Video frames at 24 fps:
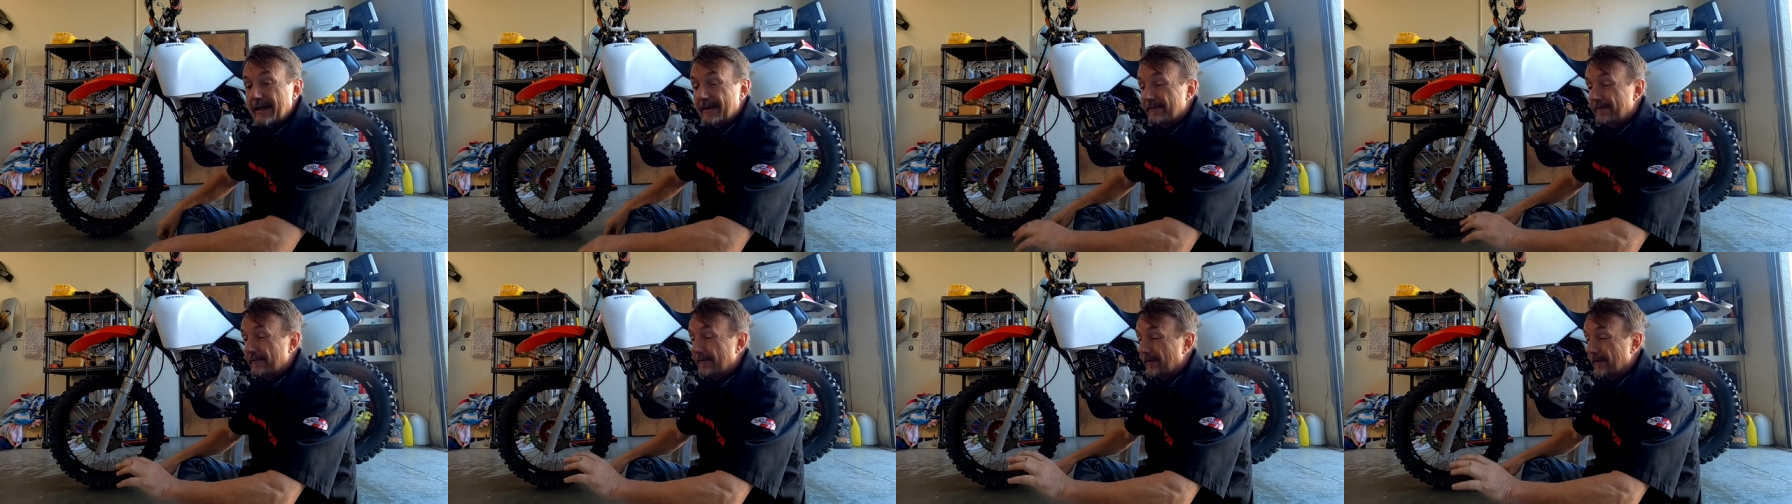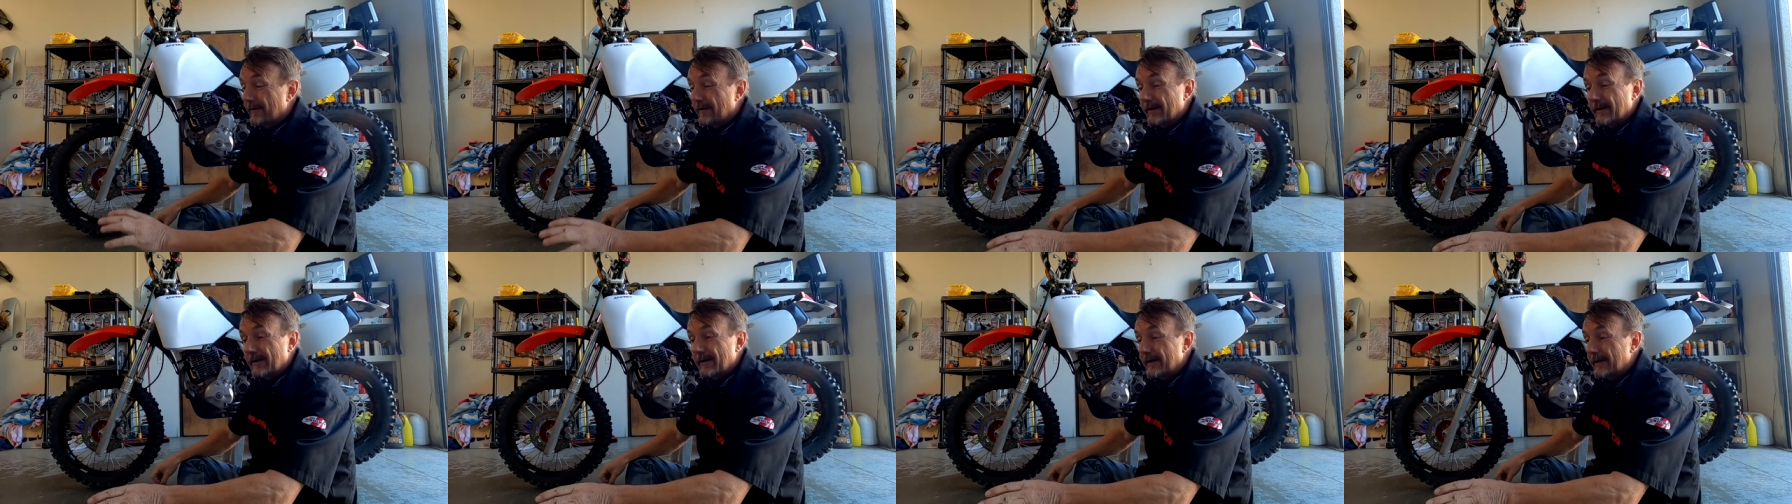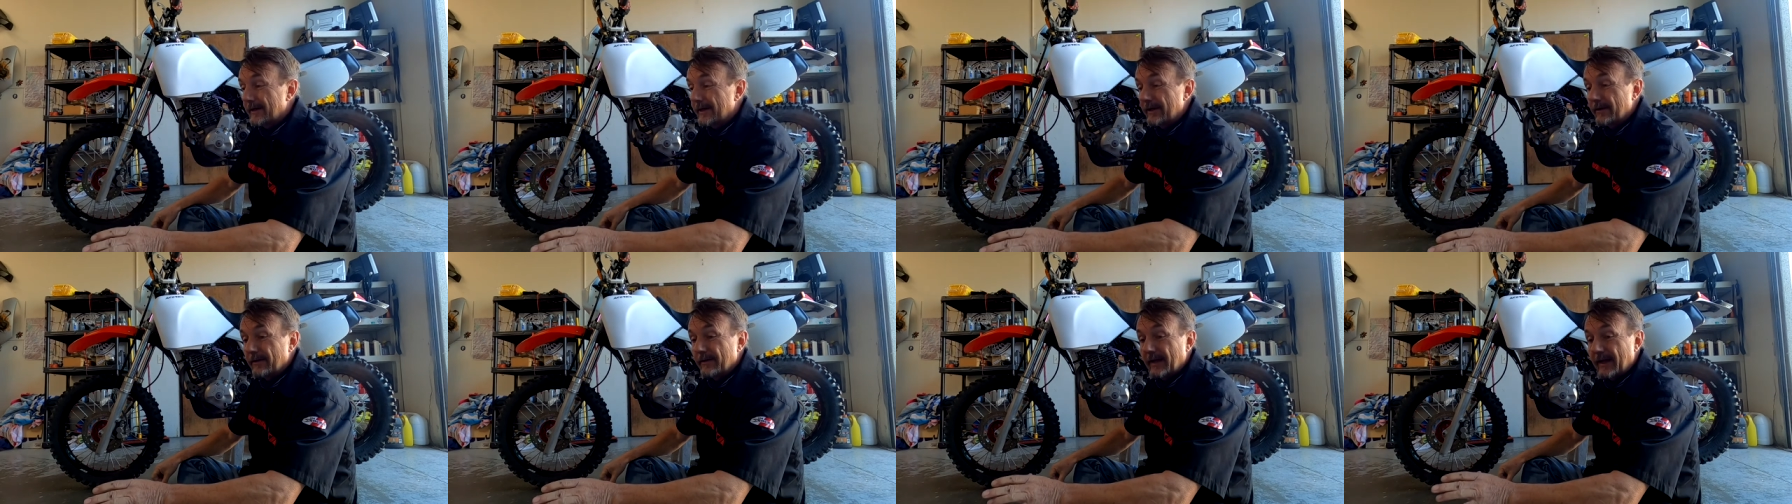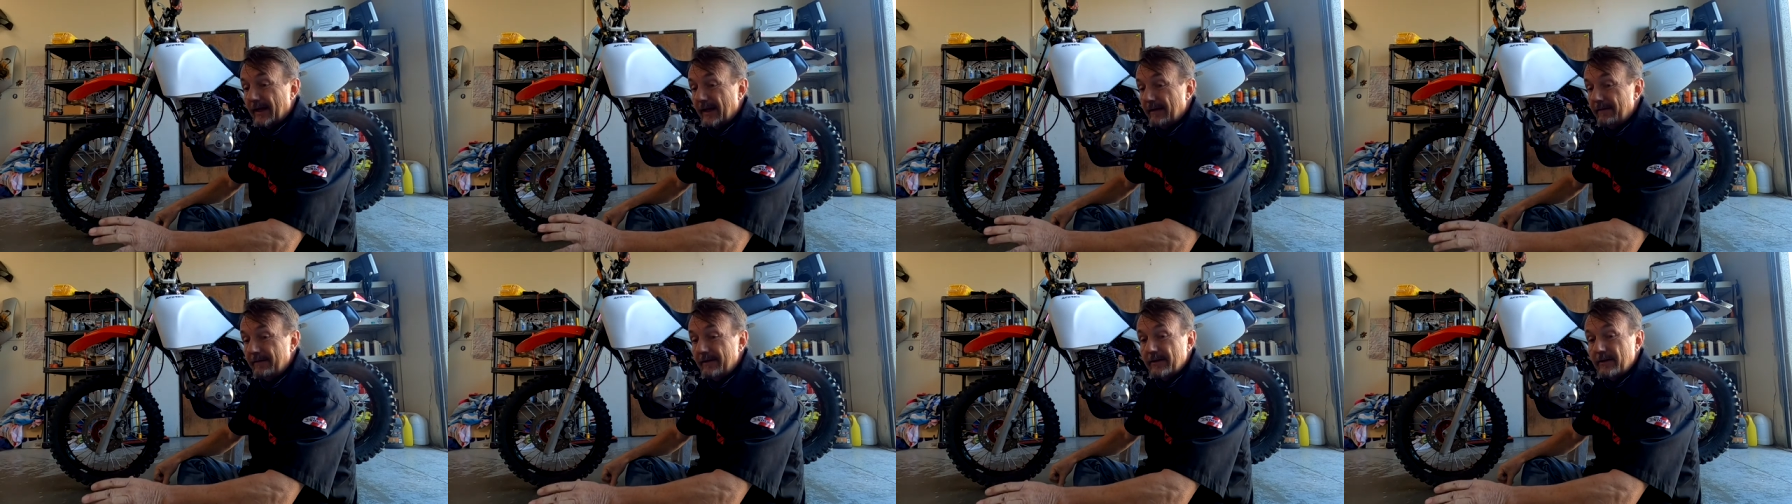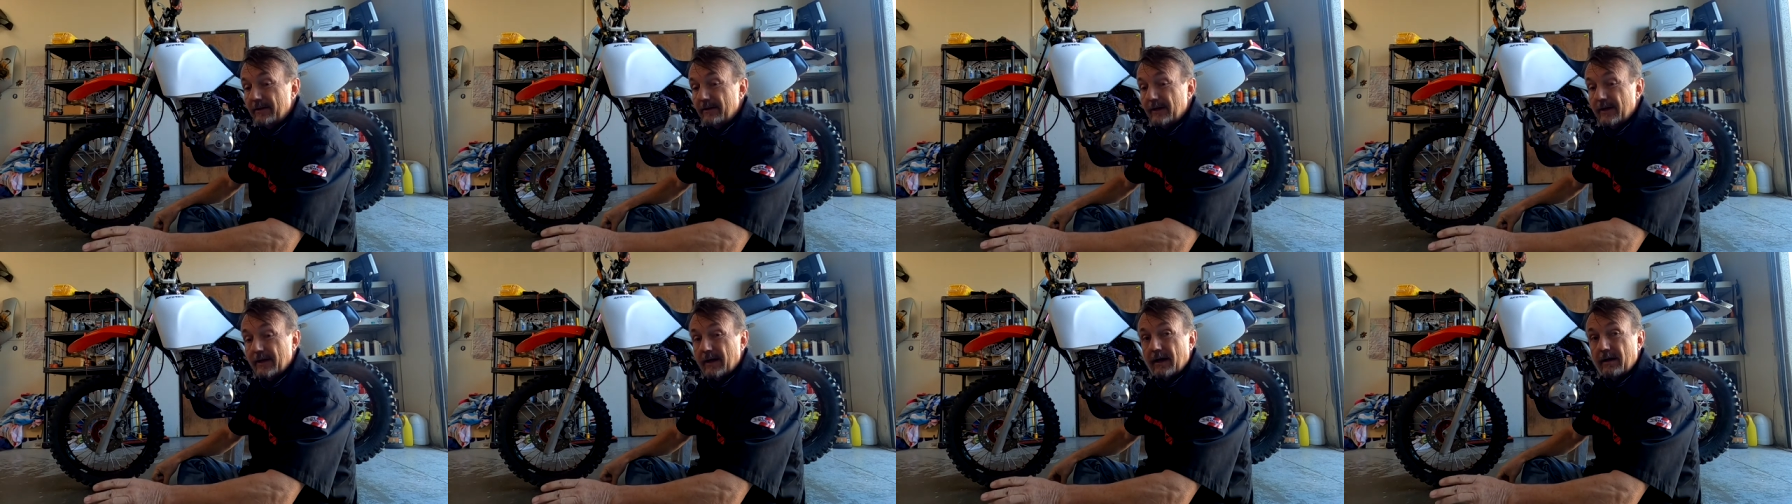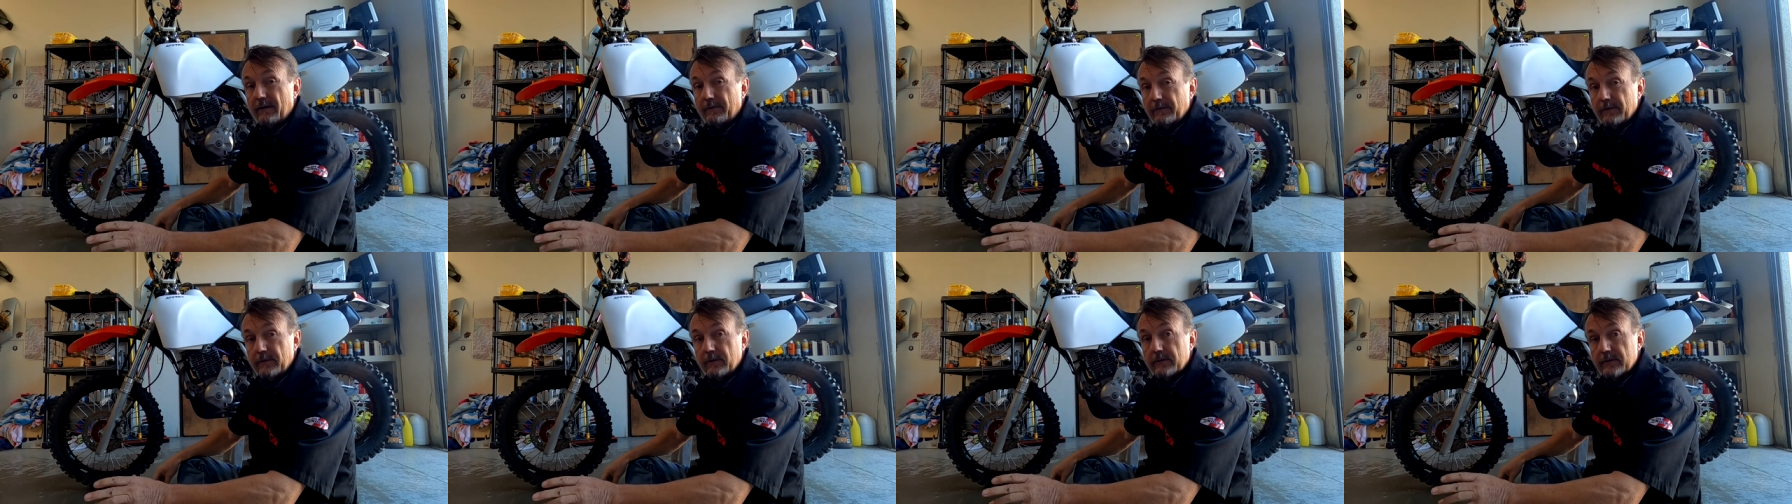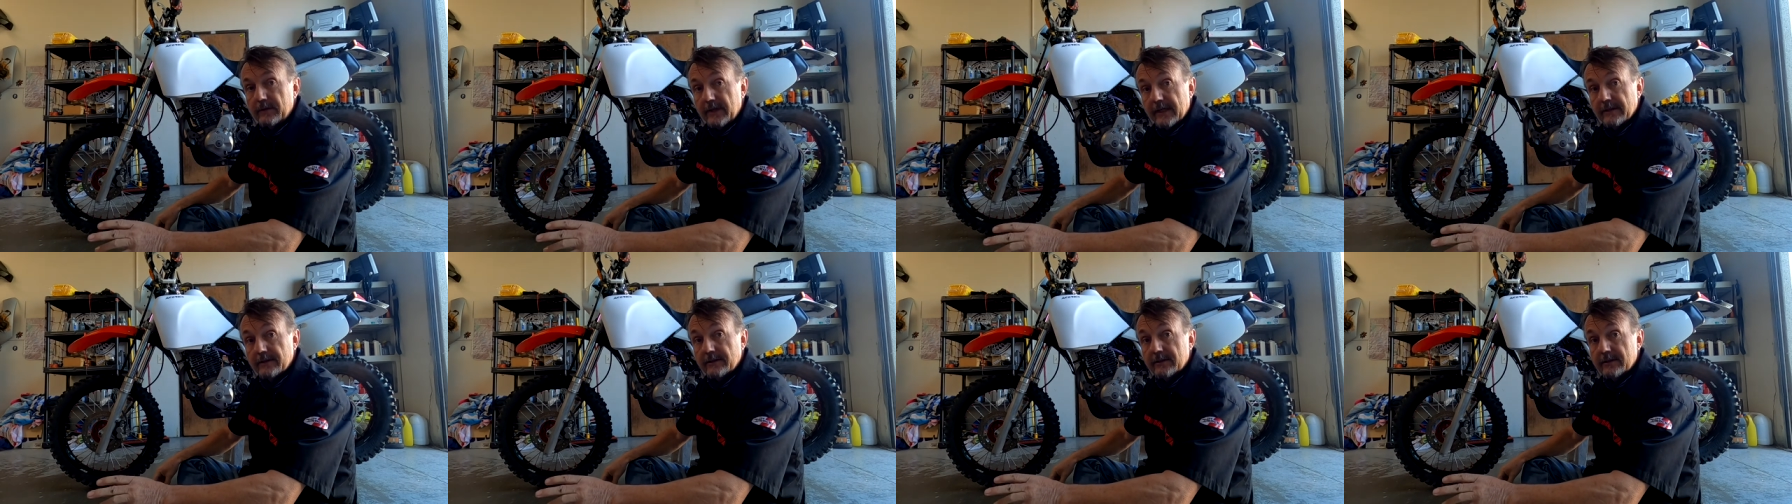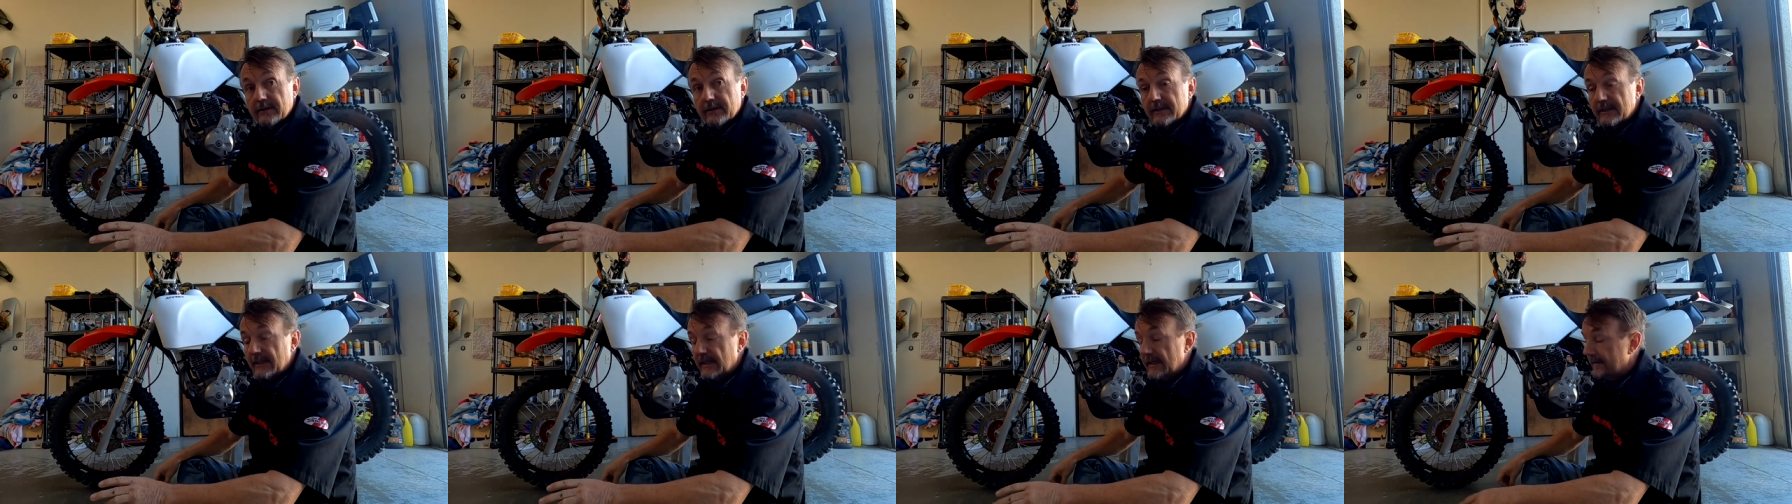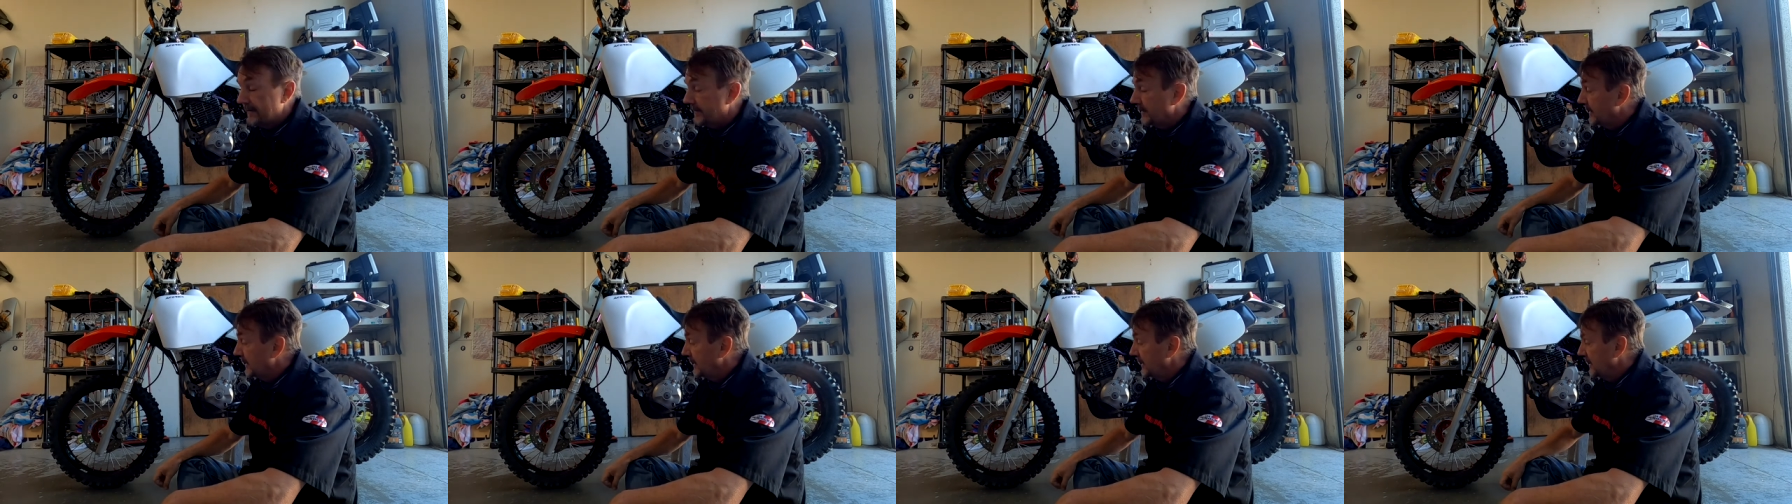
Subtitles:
and for the heavy duty off-road desert stuff,